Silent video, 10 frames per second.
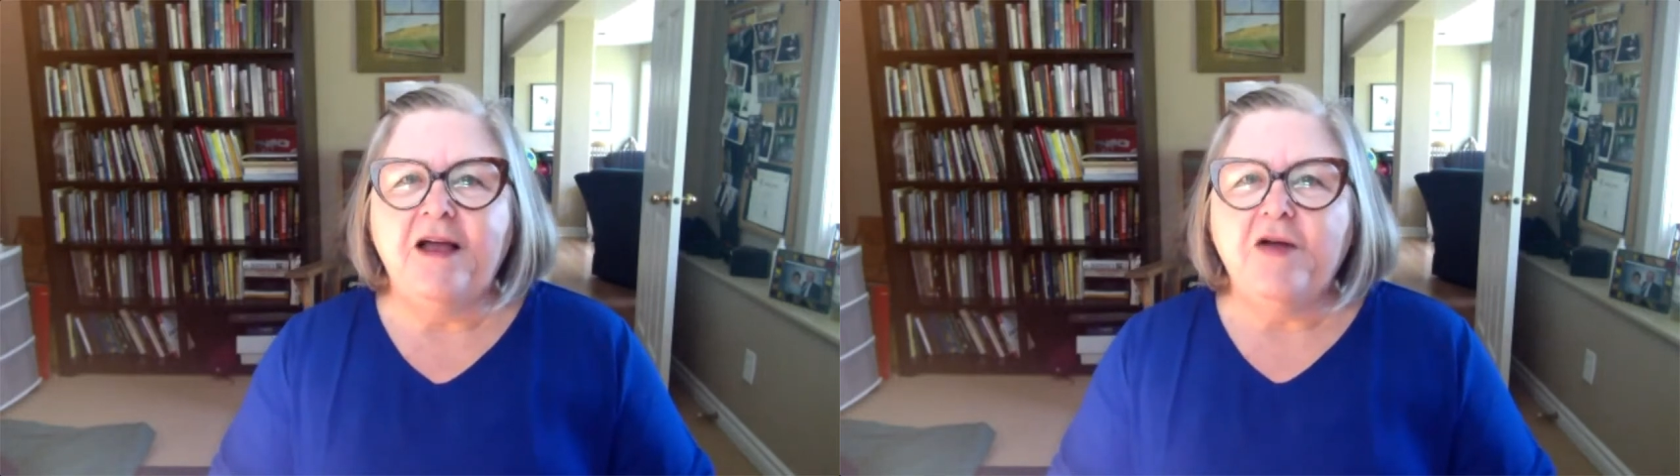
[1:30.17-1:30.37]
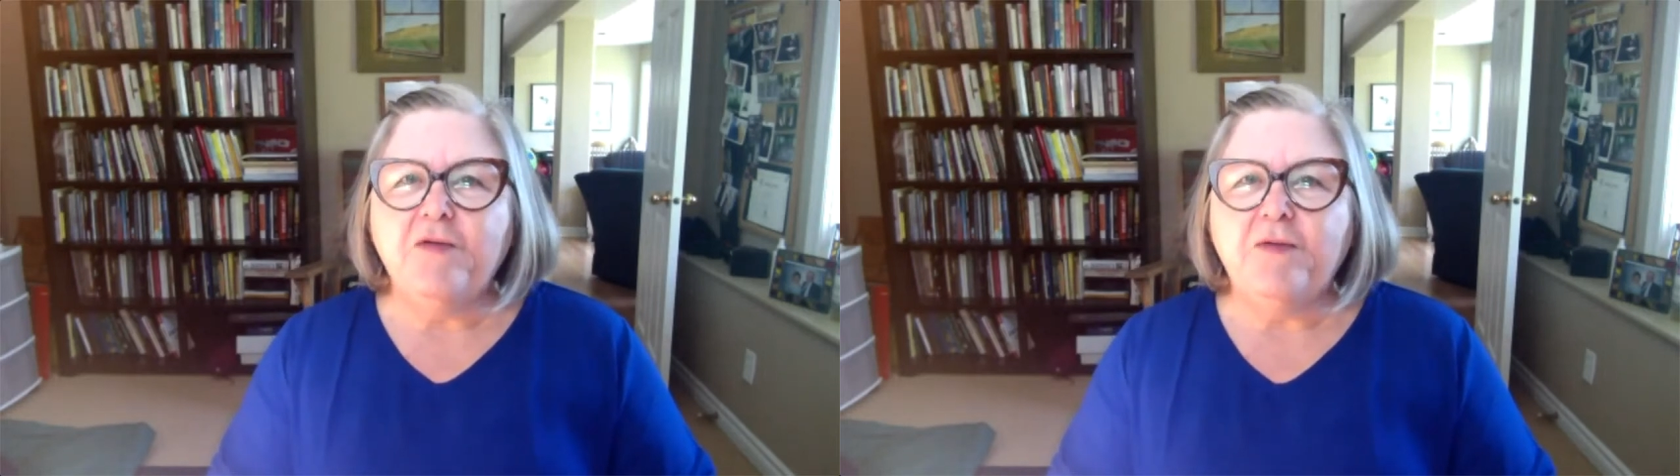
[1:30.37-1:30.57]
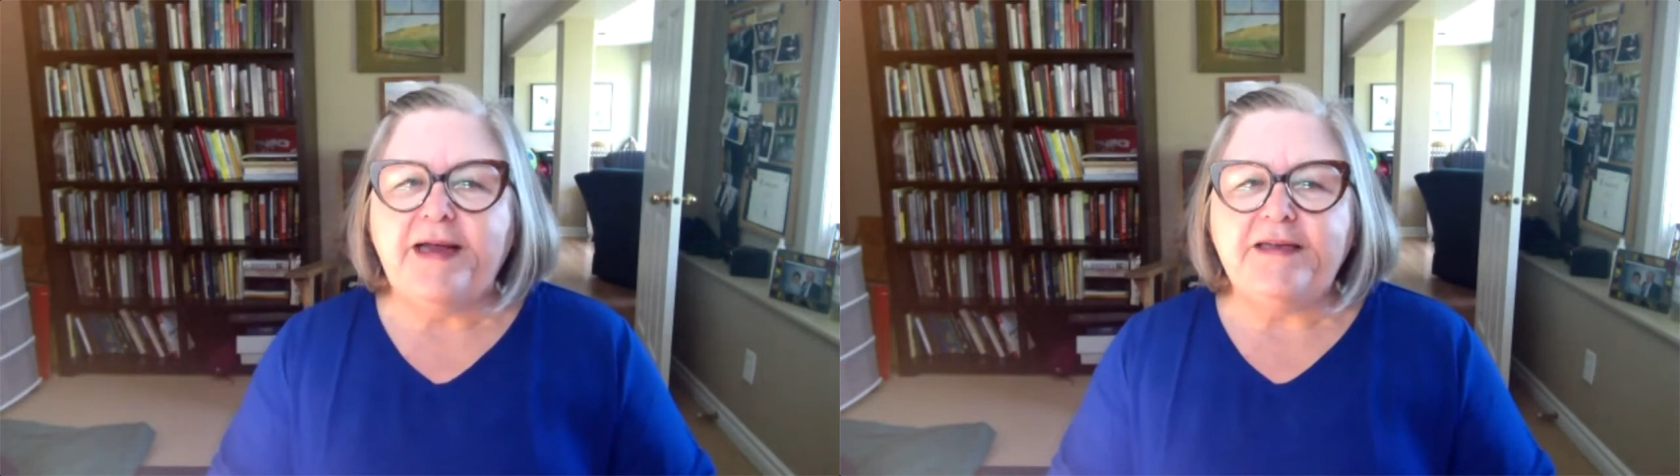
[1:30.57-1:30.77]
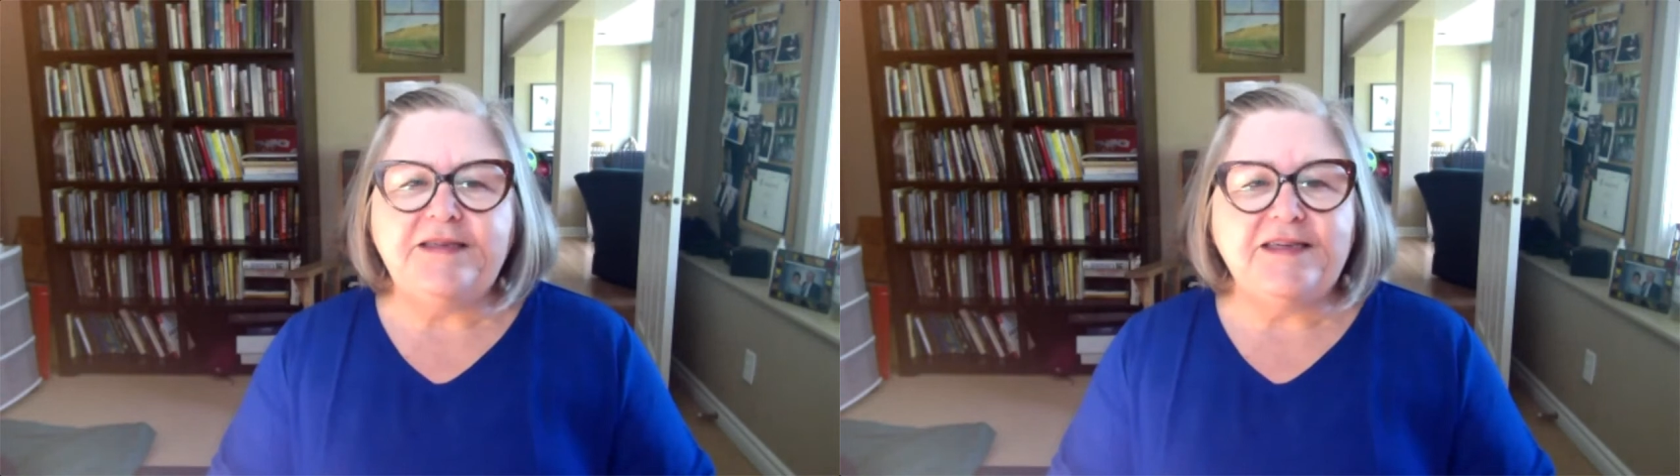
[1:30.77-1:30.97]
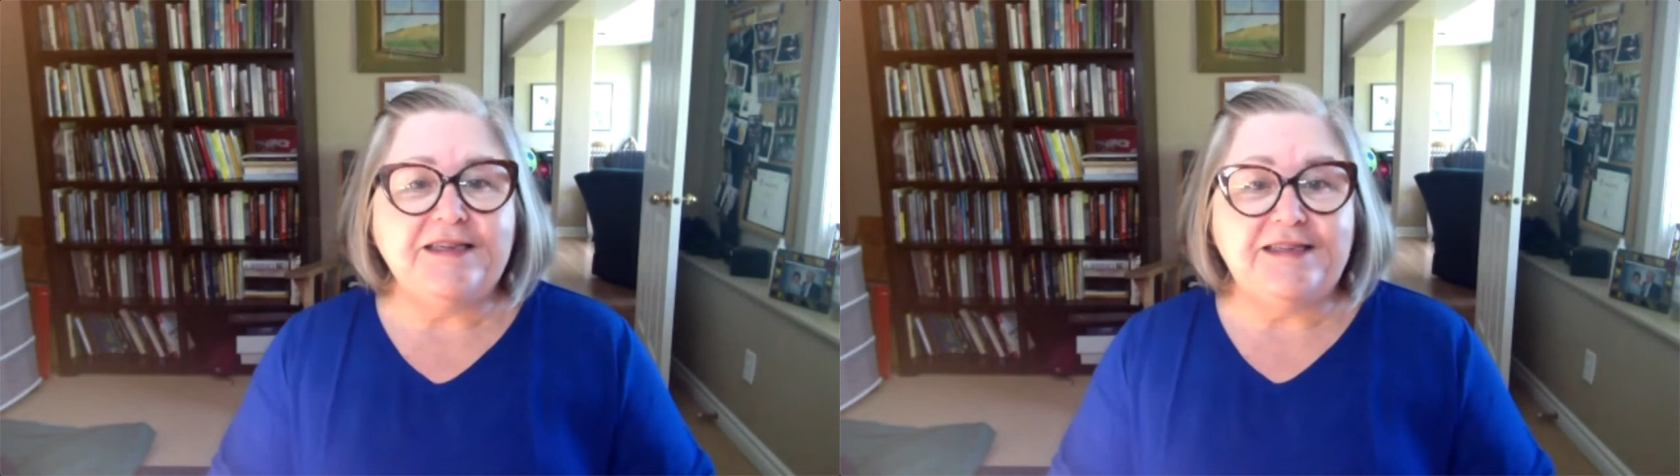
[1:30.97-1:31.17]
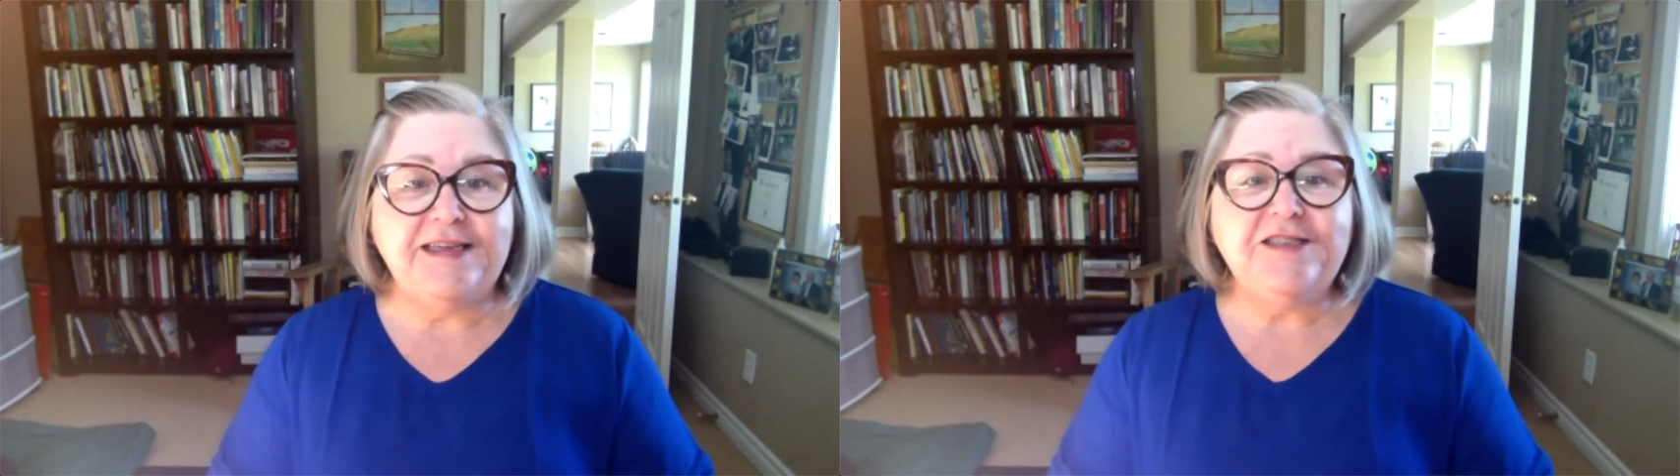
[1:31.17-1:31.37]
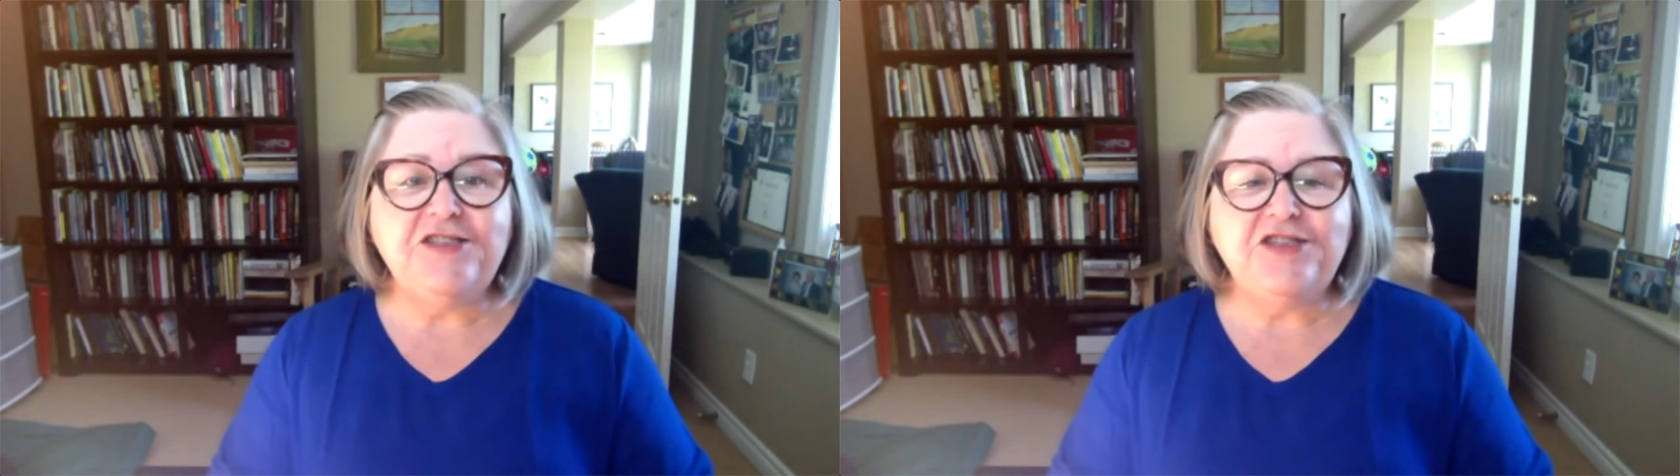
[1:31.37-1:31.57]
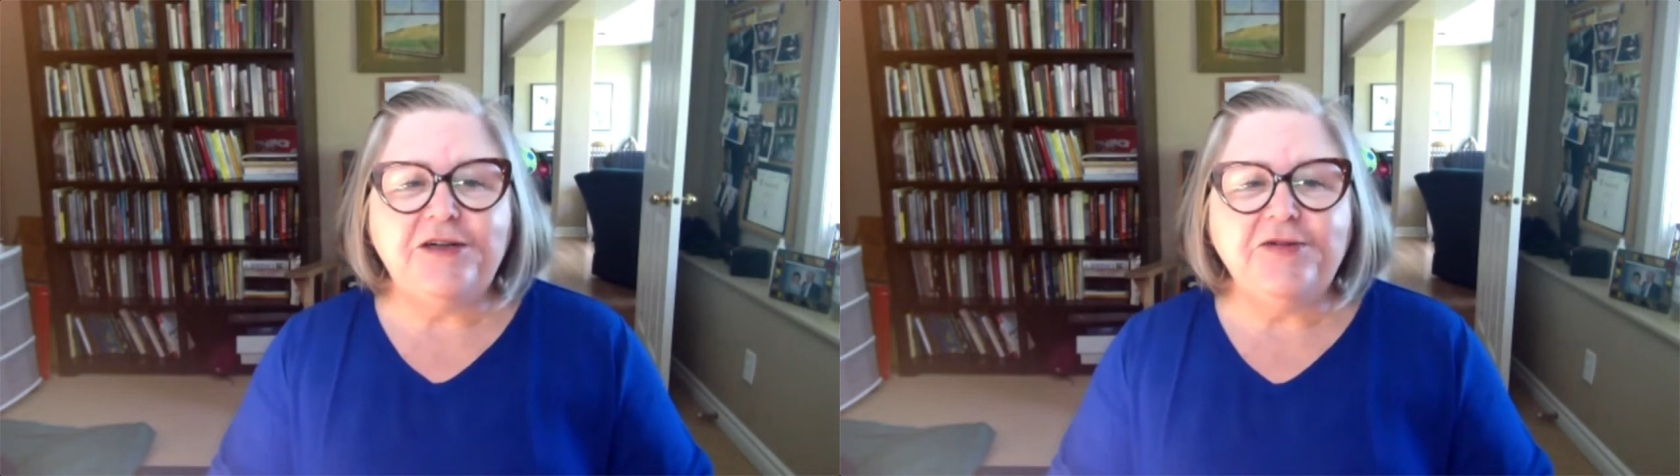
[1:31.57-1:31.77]
raised six
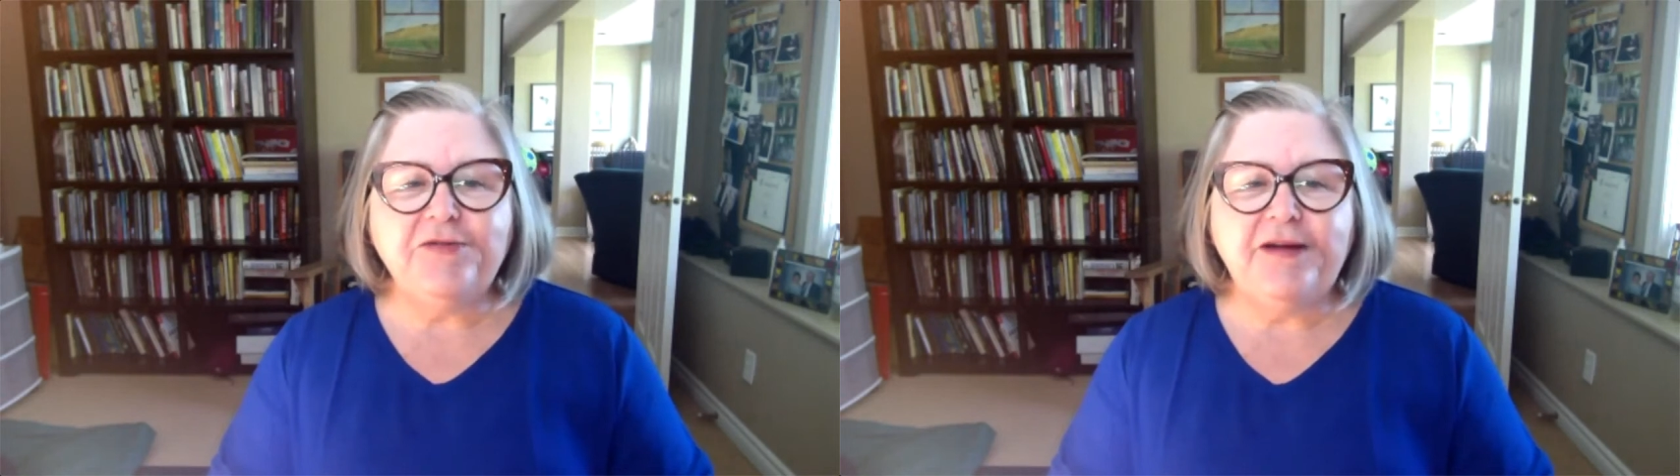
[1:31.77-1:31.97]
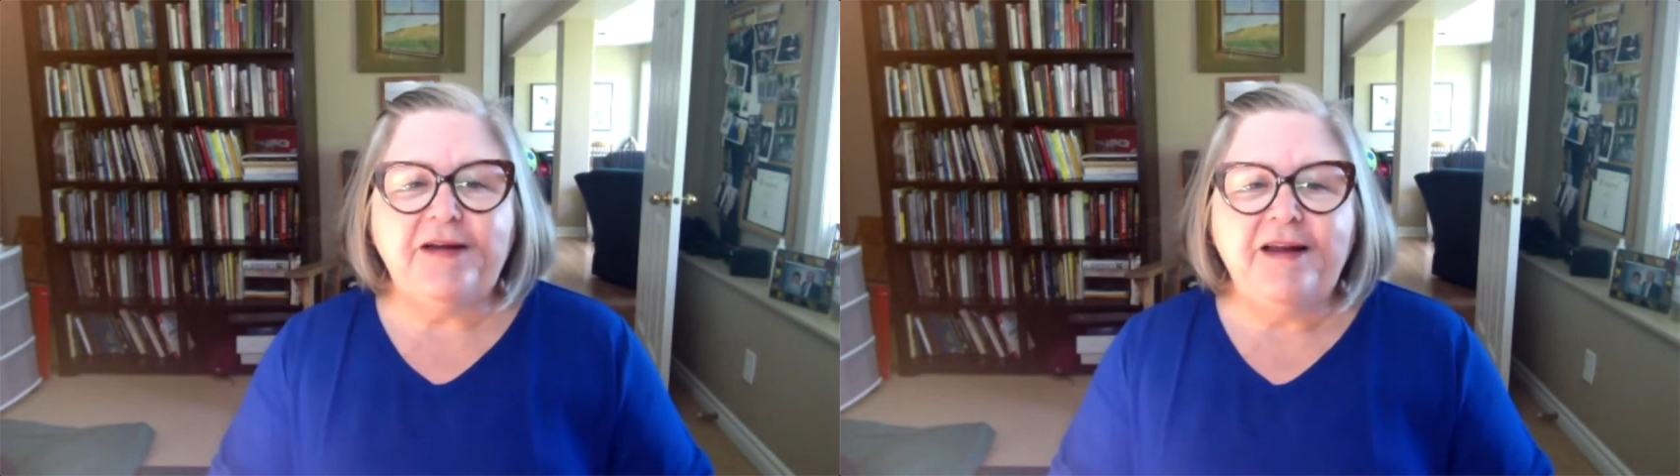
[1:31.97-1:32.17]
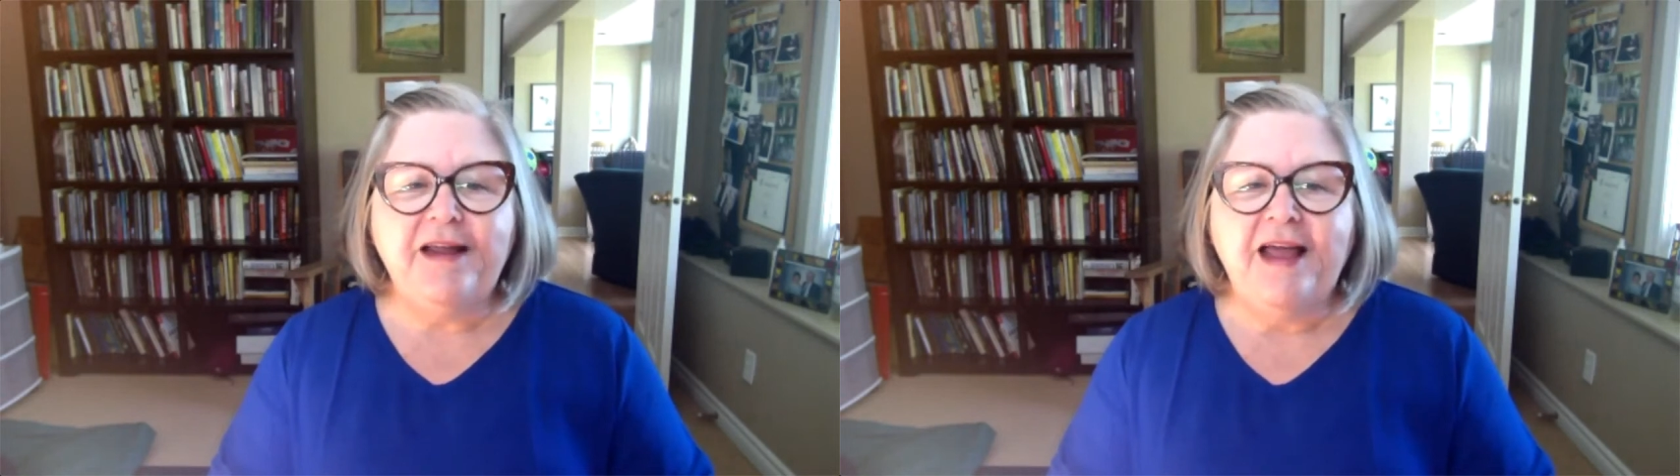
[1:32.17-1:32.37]
children,